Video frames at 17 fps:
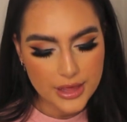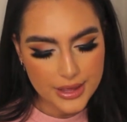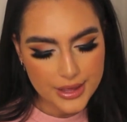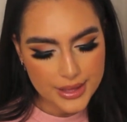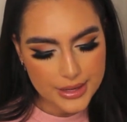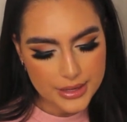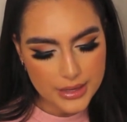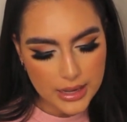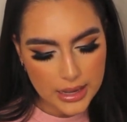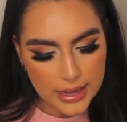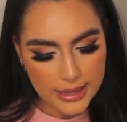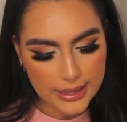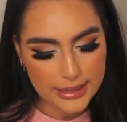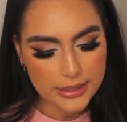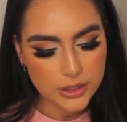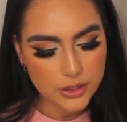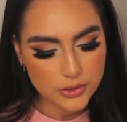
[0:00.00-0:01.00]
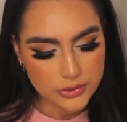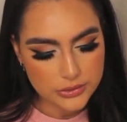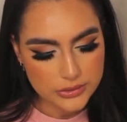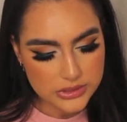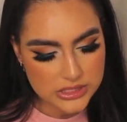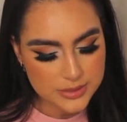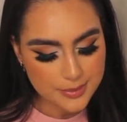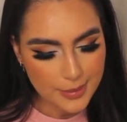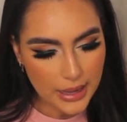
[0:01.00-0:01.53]
then I
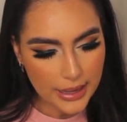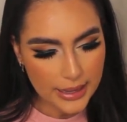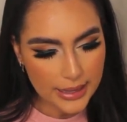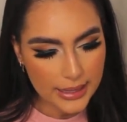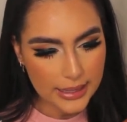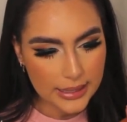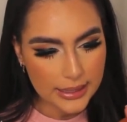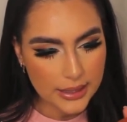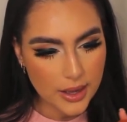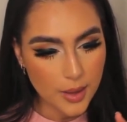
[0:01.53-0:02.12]
use my